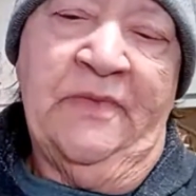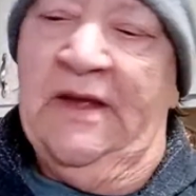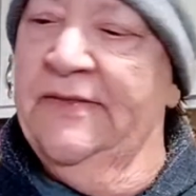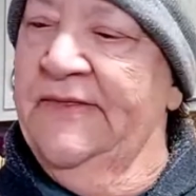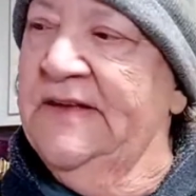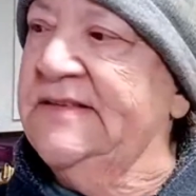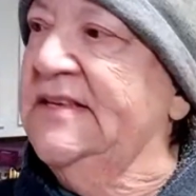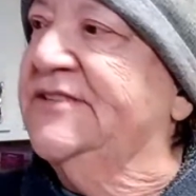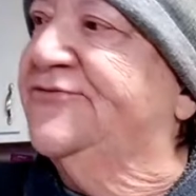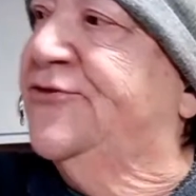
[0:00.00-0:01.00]
and this
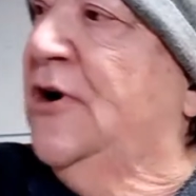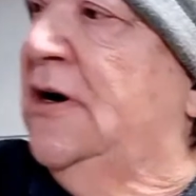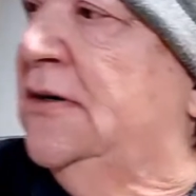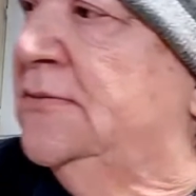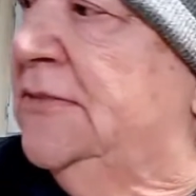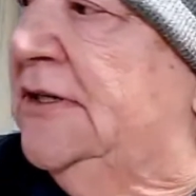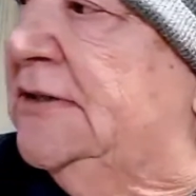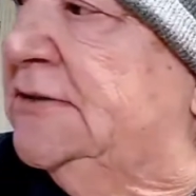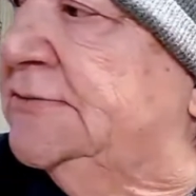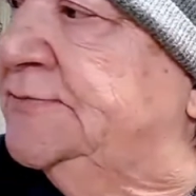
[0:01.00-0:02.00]
is from.
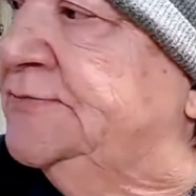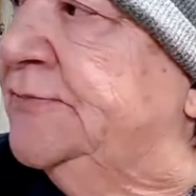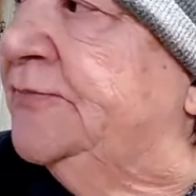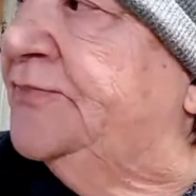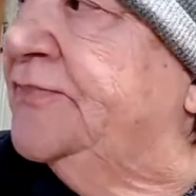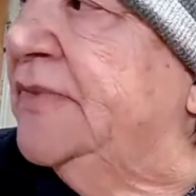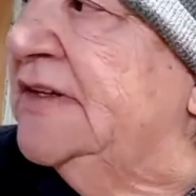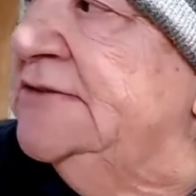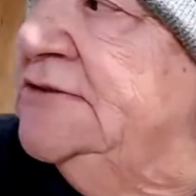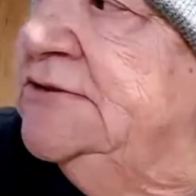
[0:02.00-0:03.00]
Um,
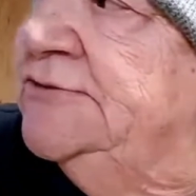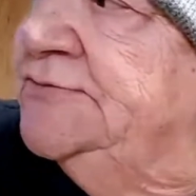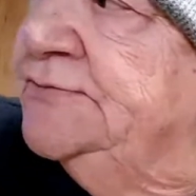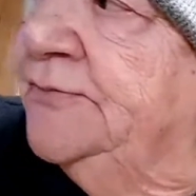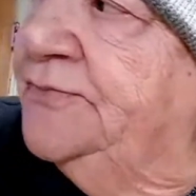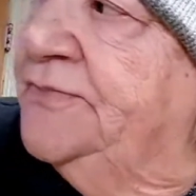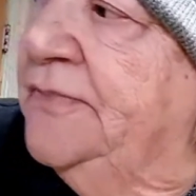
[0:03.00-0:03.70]
is that